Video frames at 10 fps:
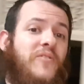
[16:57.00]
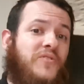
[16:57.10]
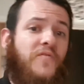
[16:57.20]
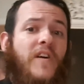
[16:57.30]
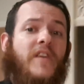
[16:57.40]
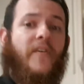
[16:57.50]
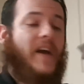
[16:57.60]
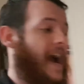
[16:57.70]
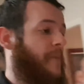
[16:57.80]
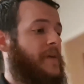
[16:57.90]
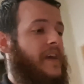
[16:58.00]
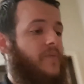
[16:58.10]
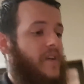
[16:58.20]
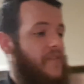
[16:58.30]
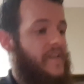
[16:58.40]
I was very, very happy
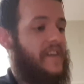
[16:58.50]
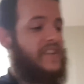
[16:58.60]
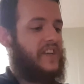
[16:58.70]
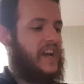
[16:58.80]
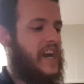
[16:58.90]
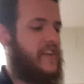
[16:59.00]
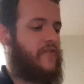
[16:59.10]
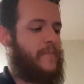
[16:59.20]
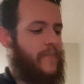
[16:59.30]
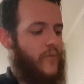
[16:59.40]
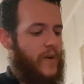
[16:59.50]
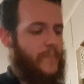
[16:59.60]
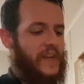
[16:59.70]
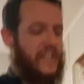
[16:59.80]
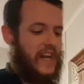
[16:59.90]
when I found this. I can't even remember what I
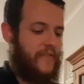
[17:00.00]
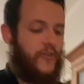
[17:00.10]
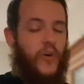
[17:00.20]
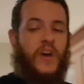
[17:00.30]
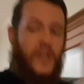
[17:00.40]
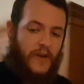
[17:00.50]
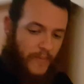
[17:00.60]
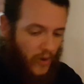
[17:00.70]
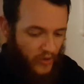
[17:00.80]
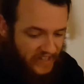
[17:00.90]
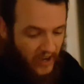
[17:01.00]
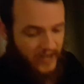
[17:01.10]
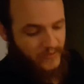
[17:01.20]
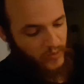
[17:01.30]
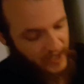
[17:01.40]
picked it up for, but all the
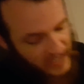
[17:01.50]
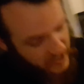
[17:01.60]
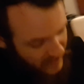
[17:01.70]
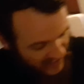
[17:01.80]
items work out to be